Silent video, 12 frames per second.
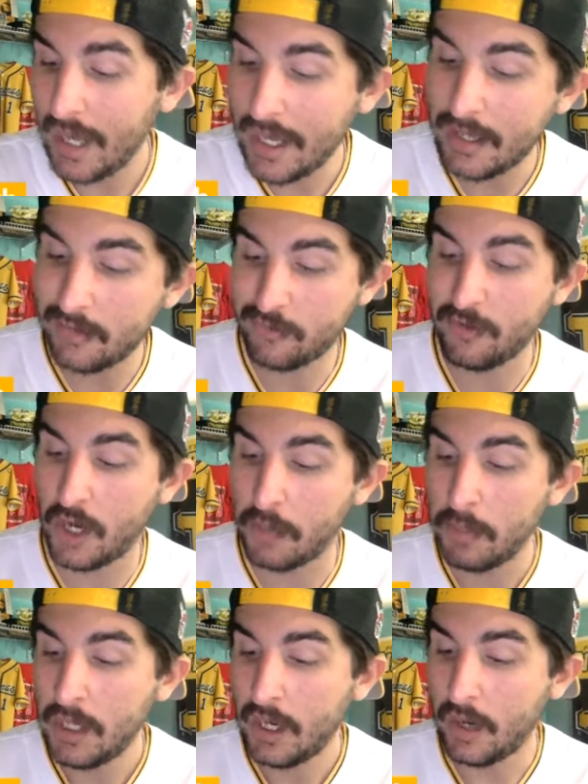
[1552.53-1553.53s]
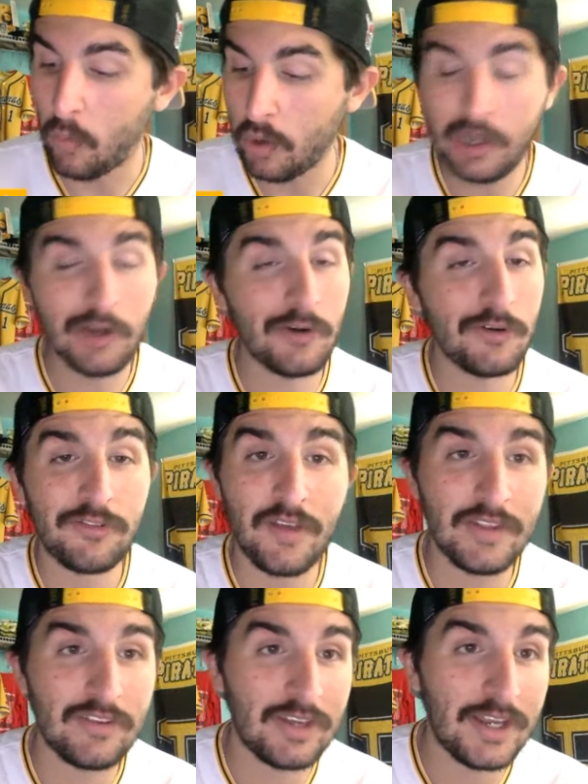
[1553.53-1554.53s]
and some. A
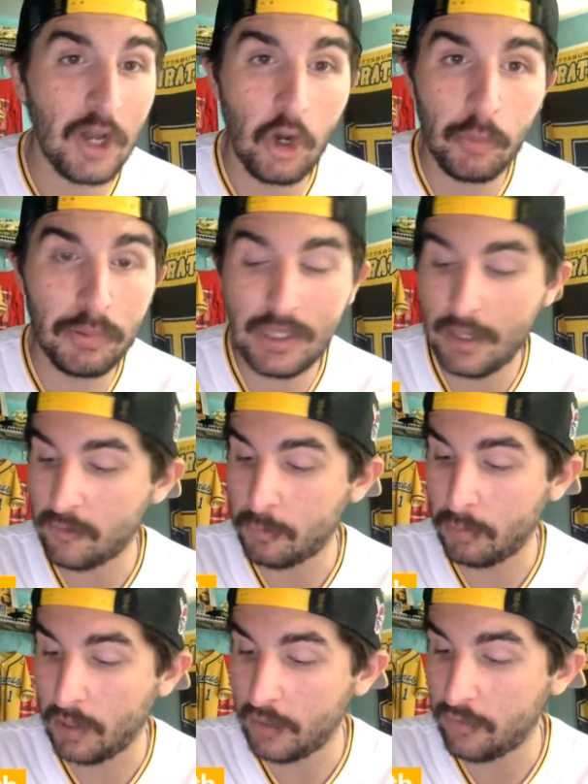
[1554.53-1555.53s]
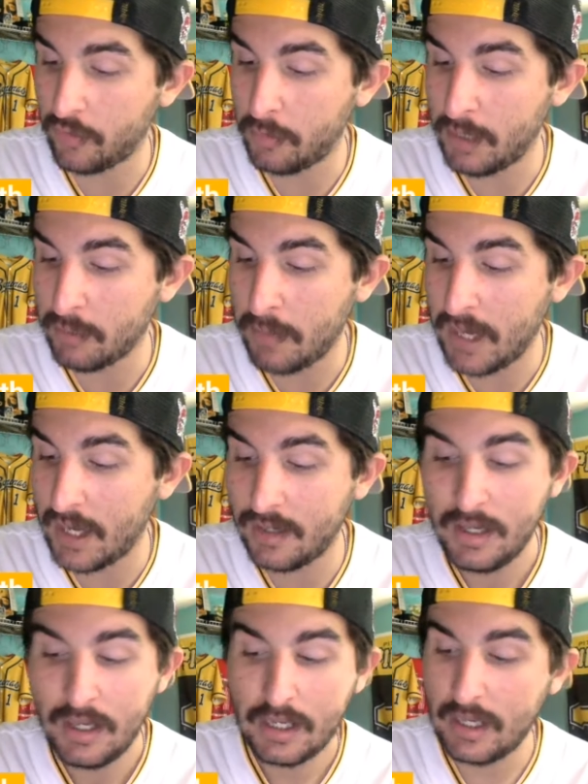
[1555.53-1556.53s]
117 OPS plus for
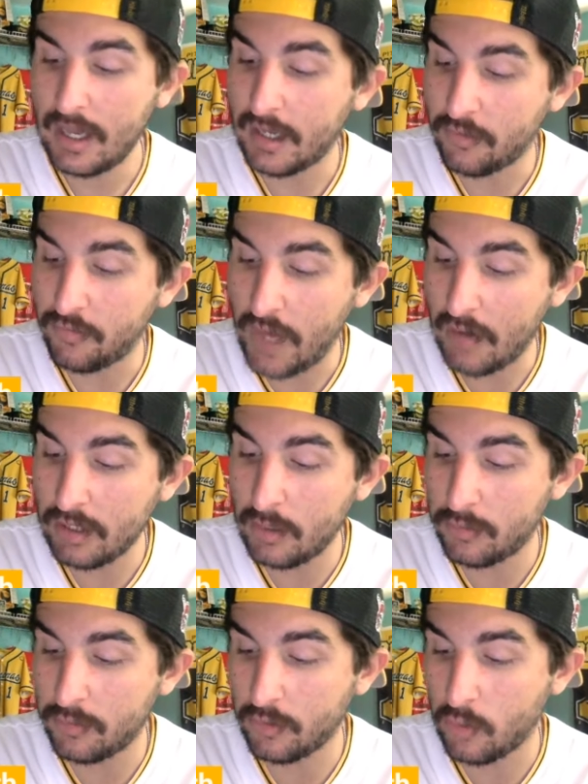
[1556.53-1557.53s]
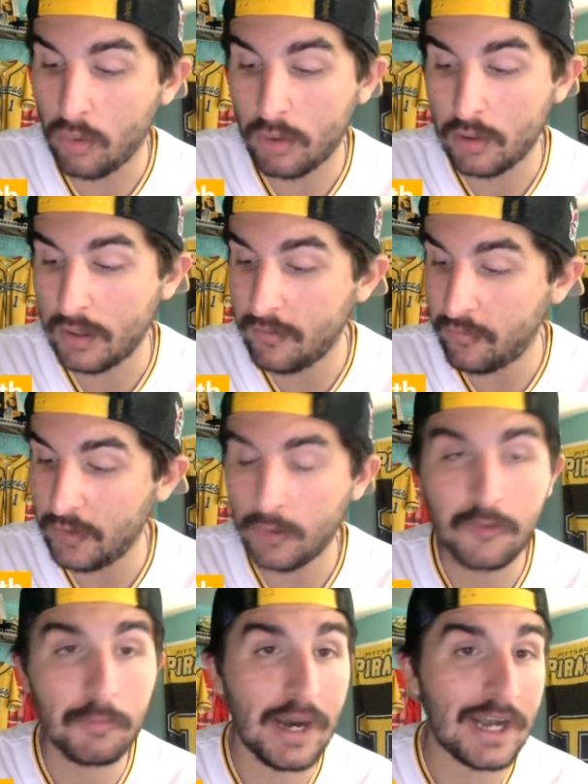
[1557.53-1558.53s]
McMahon. He adds value to the corner
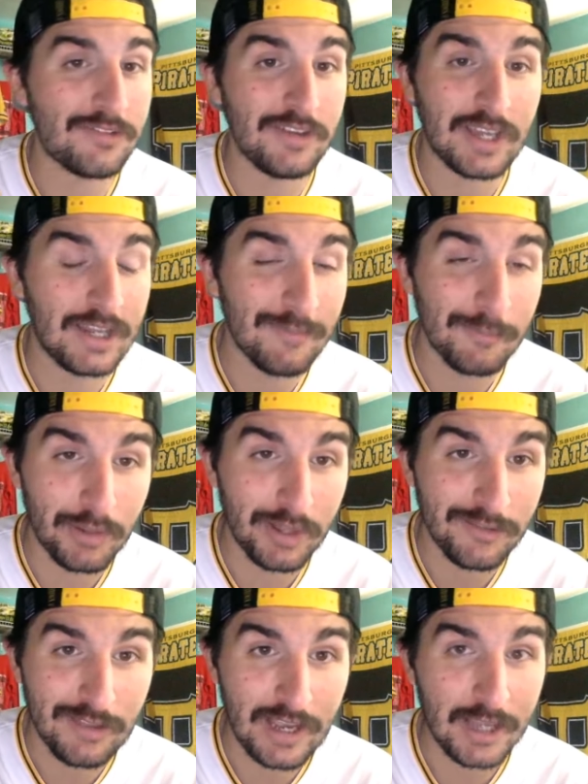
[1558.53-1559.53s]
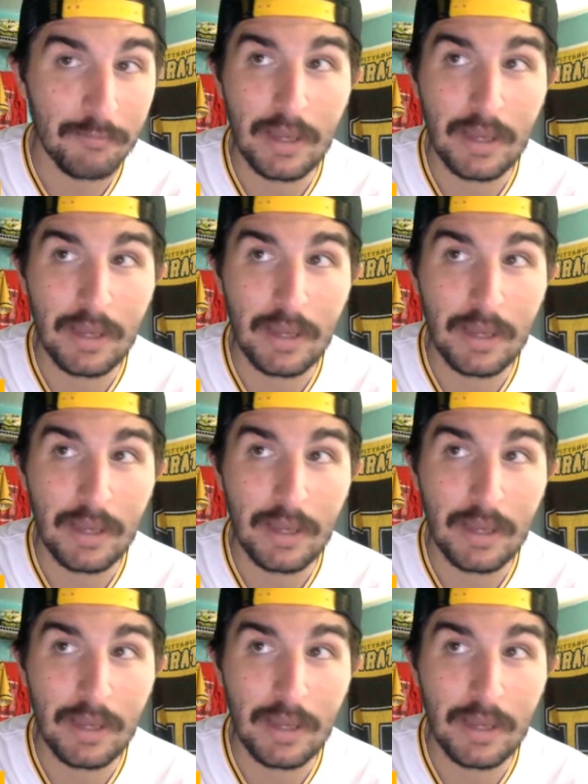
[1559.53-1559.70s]
infield spots. He can even play second